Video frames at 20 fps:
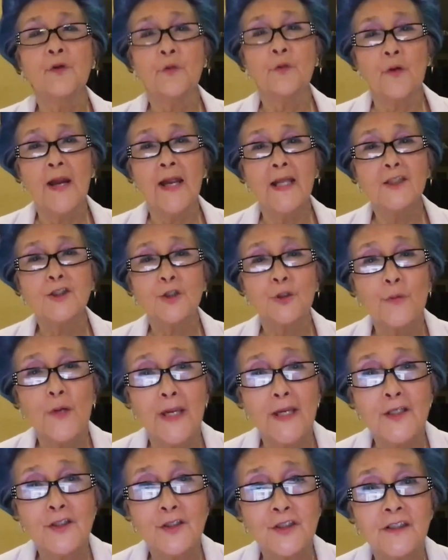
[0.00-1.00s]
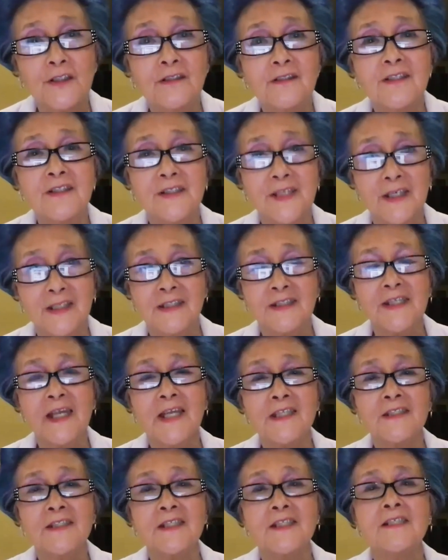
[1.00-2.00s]
graduation
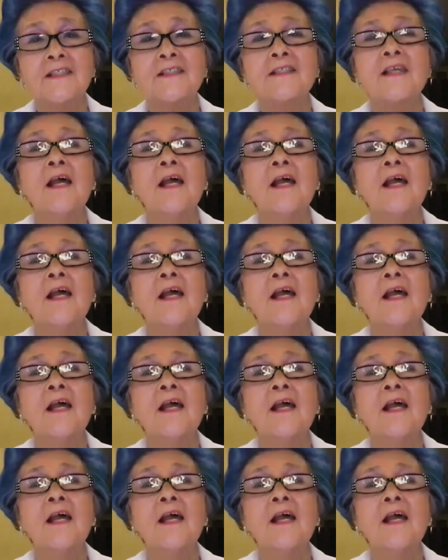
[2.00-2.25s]
successes